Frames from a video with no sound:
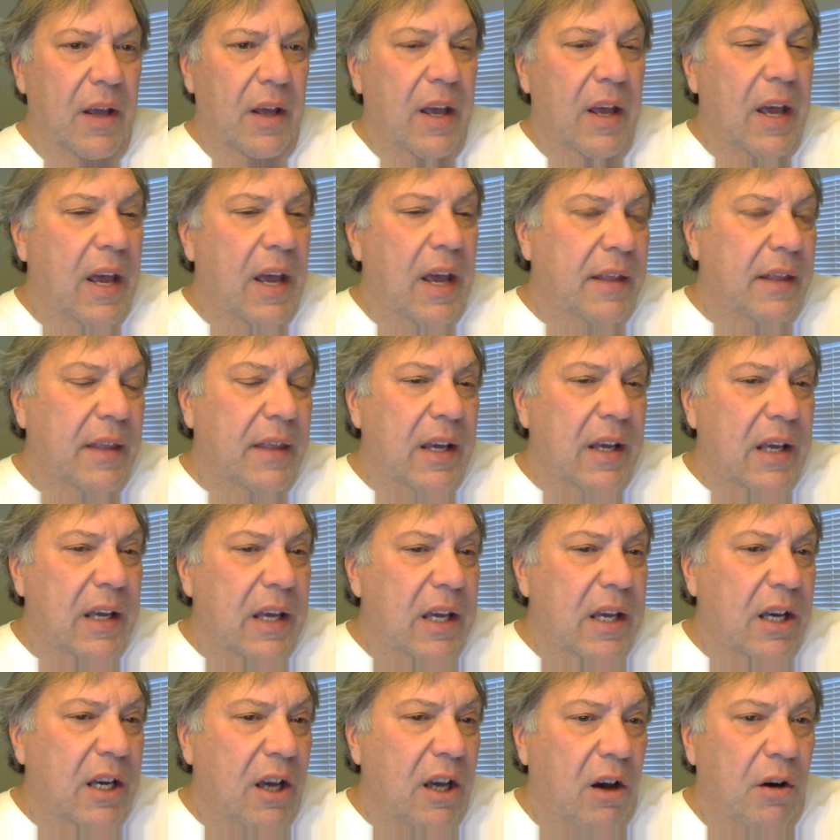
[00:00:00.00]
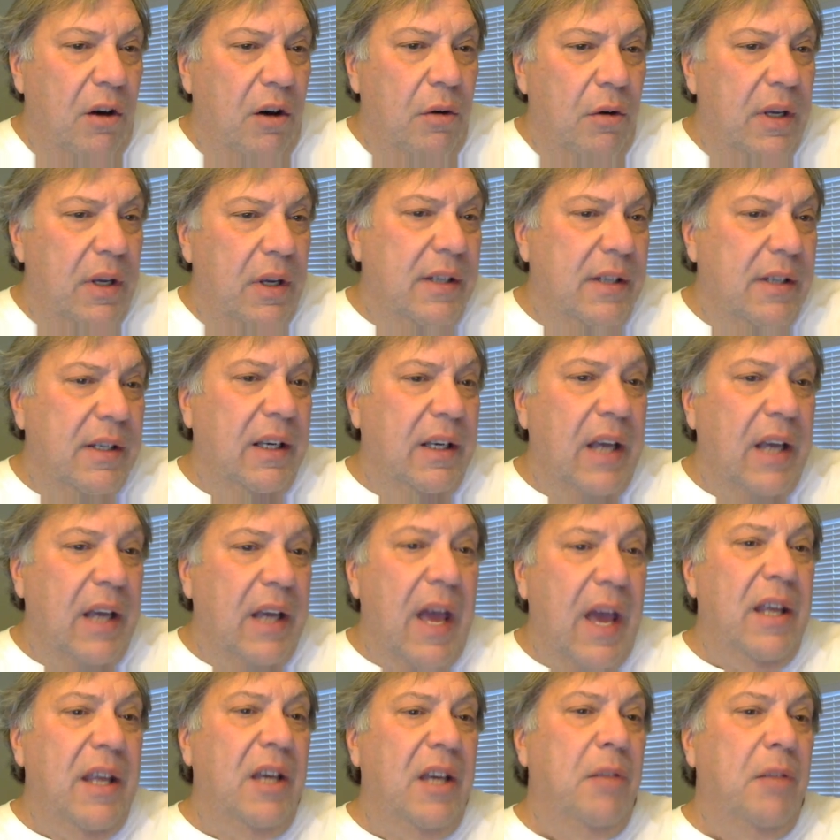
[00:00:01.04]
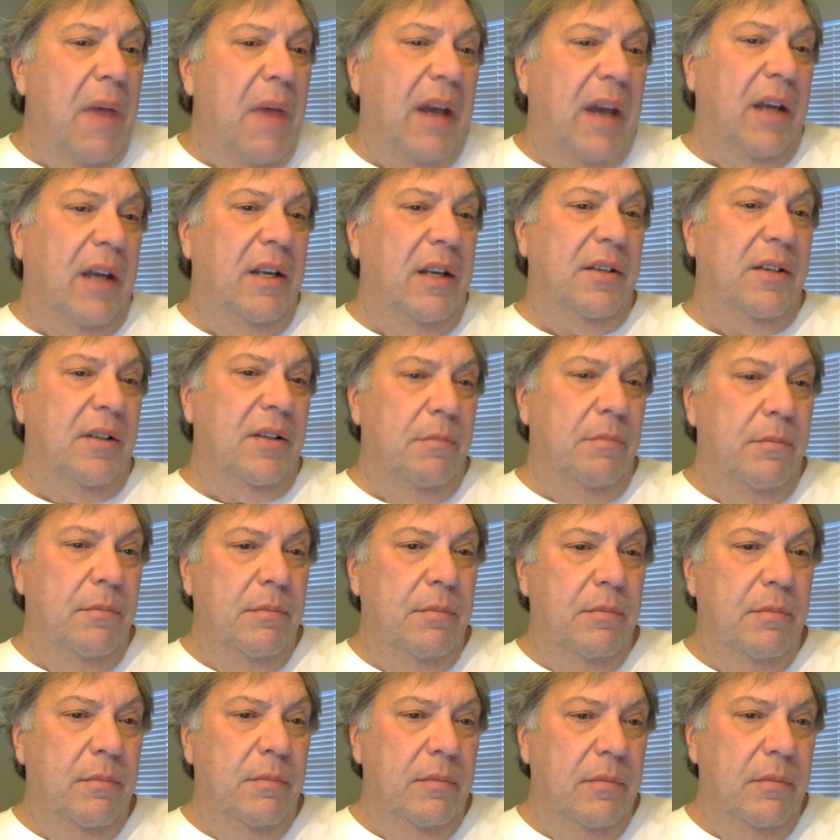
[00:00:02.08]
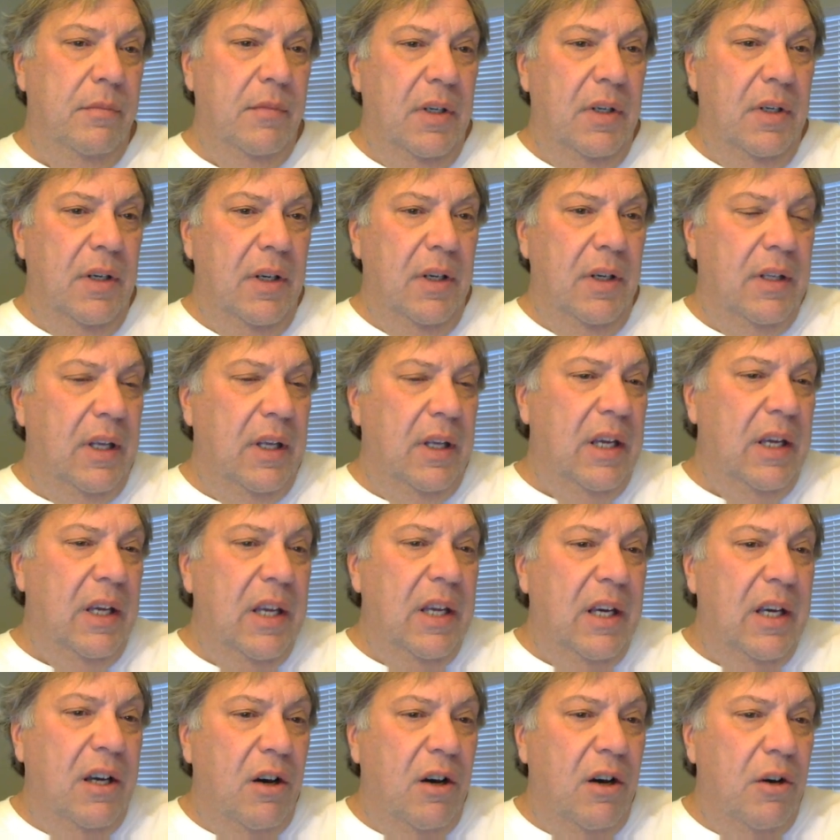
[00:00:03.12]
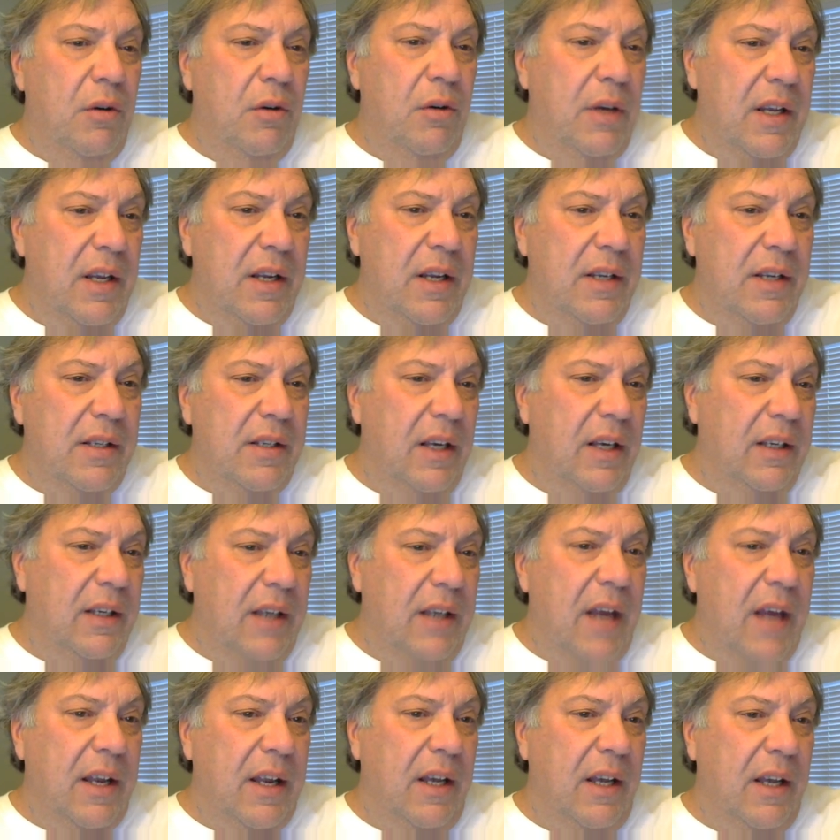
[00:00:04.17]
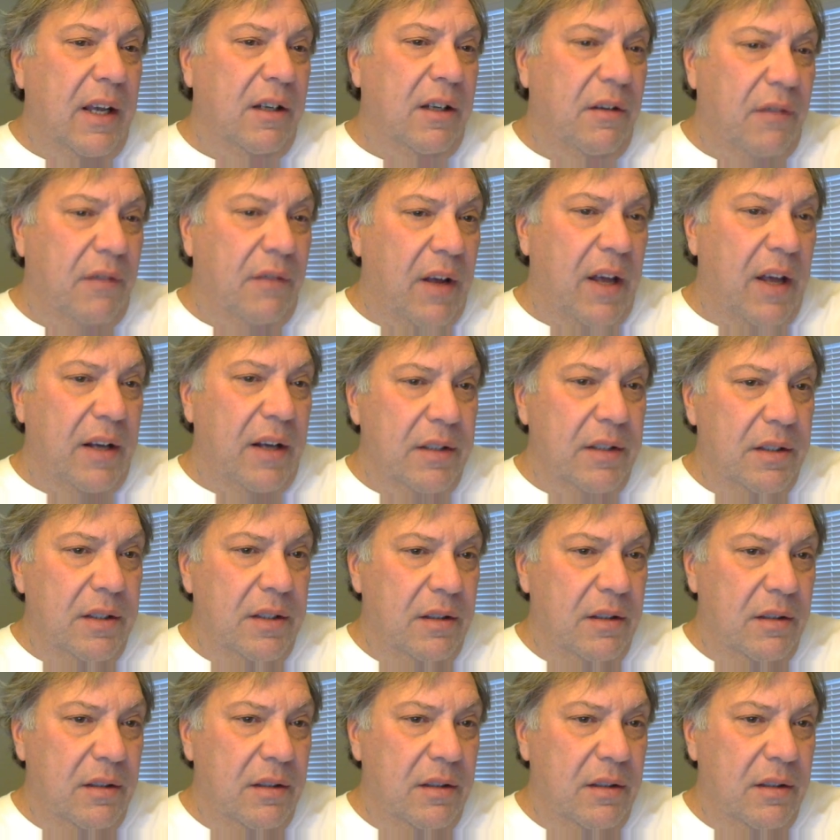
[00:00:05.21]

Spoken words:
And the ego is a getting mechanism. The ego is a getting device.